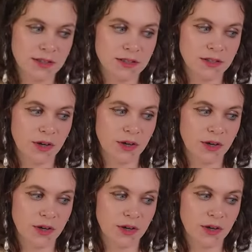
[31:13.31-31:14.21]
So I think
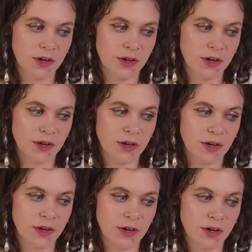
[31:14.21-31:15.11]
I
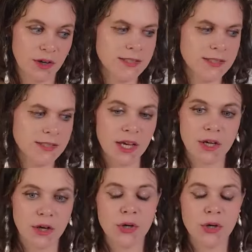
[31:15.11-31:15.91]
don't want to say like,